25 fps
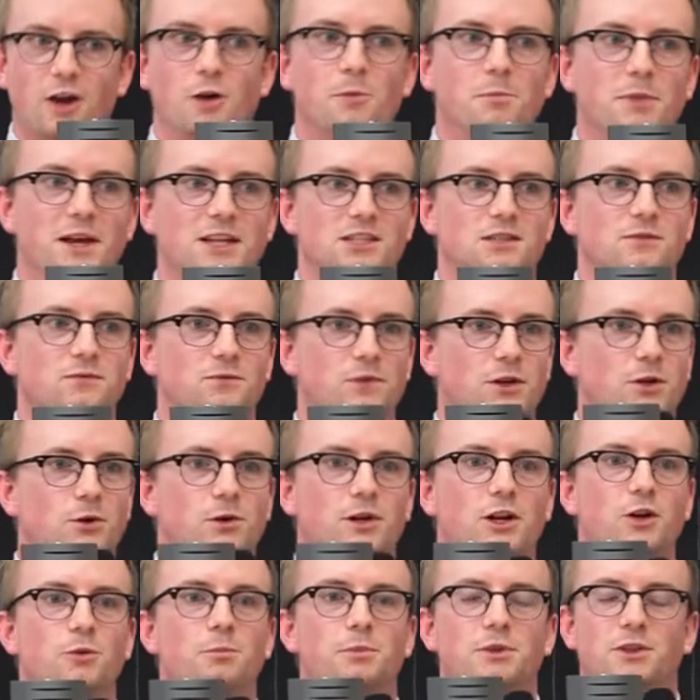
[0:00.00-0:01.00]
our best to figure
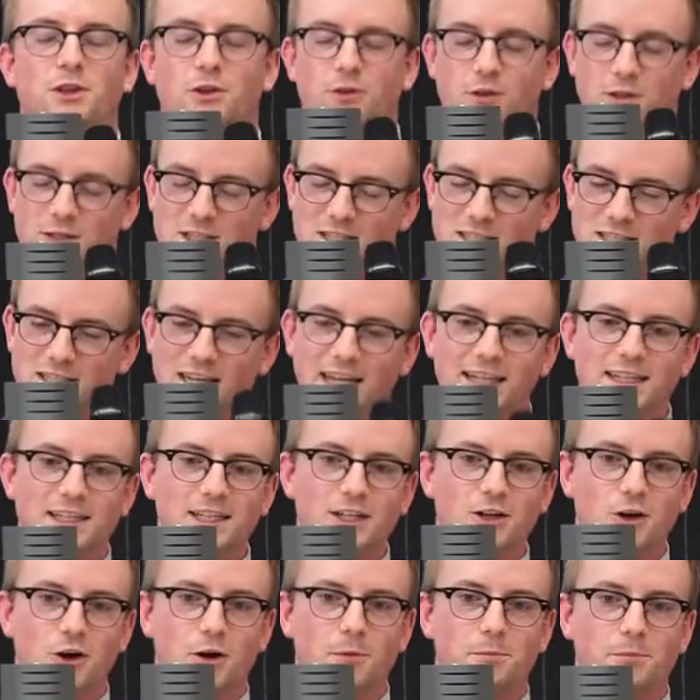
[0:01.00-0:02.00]
it out, but they're
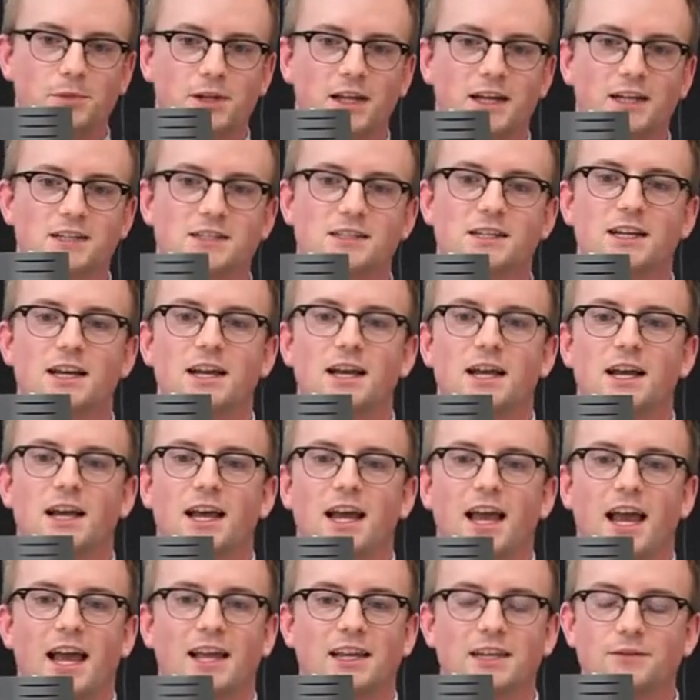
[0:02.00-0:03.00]
insanely complex.
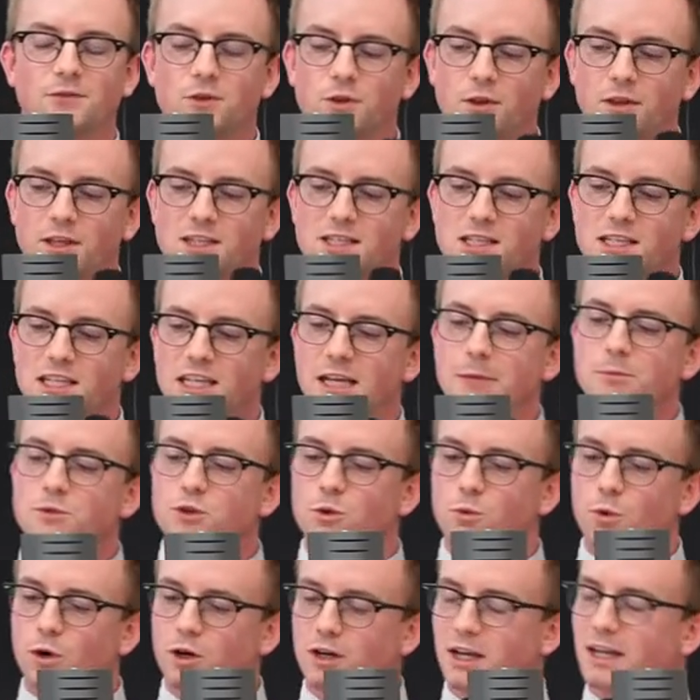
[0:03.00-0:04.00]
And even though they seem
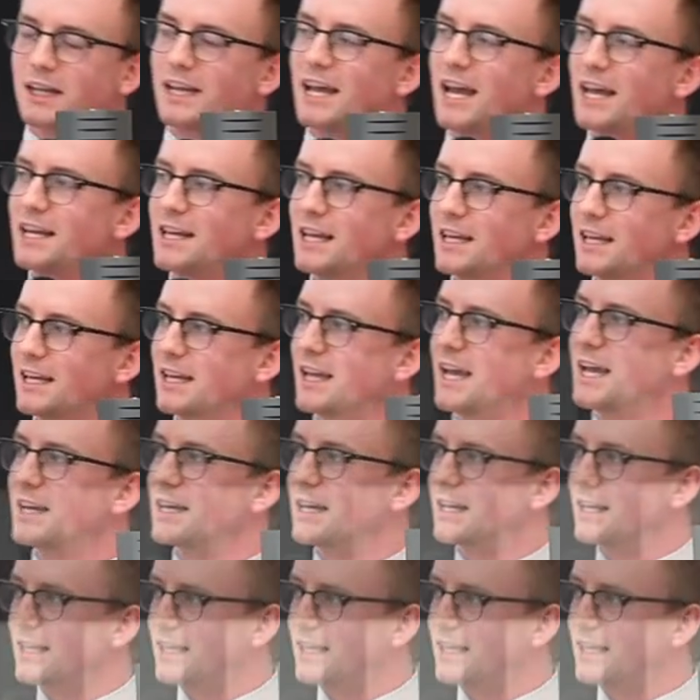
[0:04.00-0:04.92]
to work again and again and